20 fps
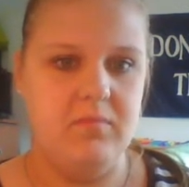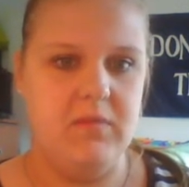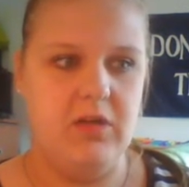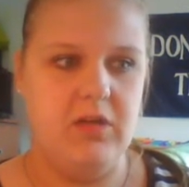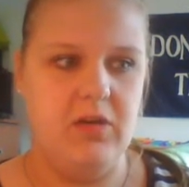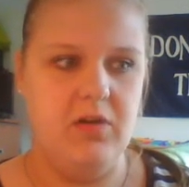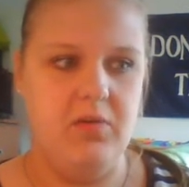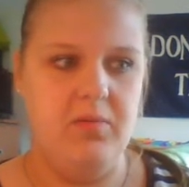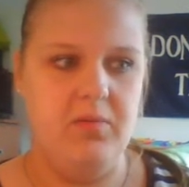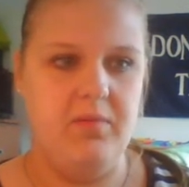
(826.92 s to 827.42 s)
you
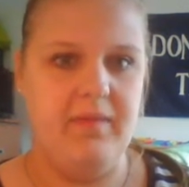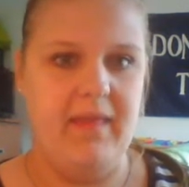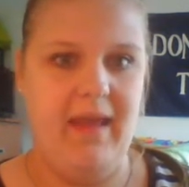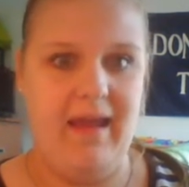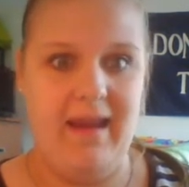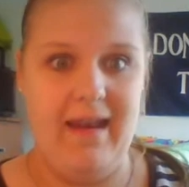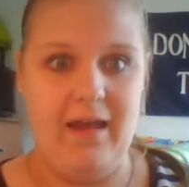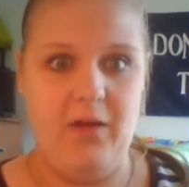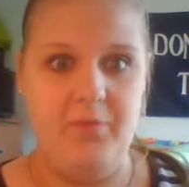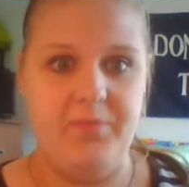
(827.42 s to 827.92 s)
know,
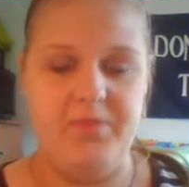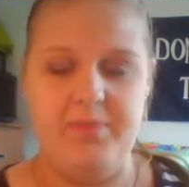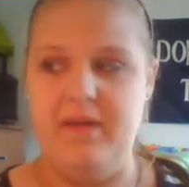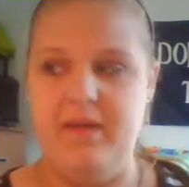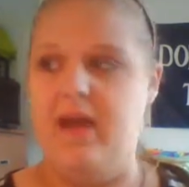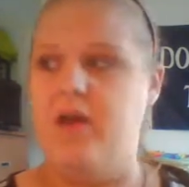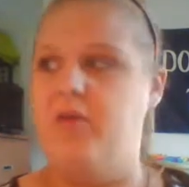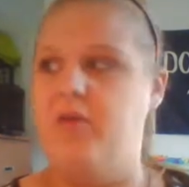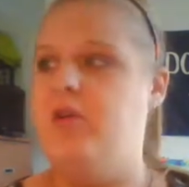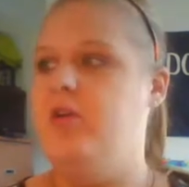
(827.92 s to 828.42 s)
that helps
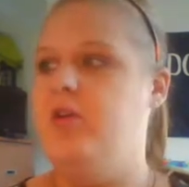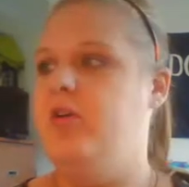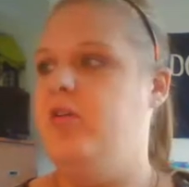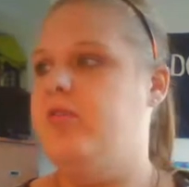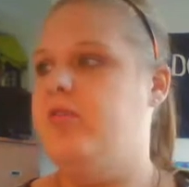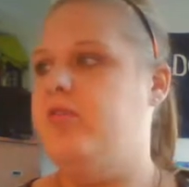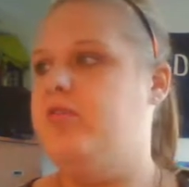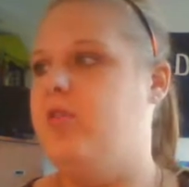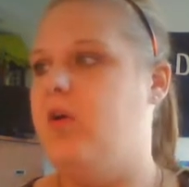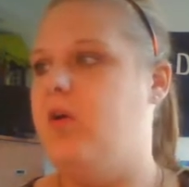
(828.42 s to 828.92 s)
me out.
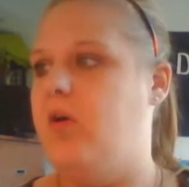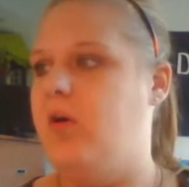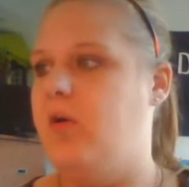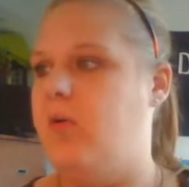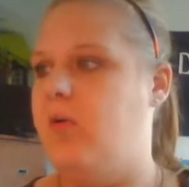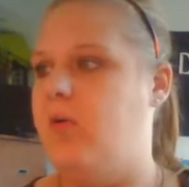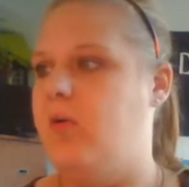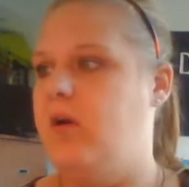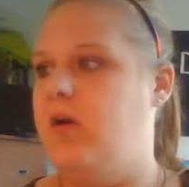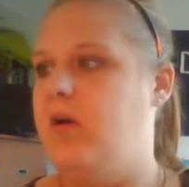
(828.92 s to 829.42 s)

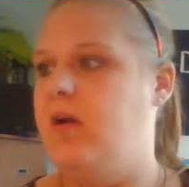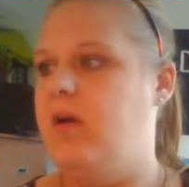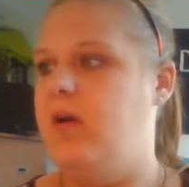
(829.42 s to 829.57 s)
So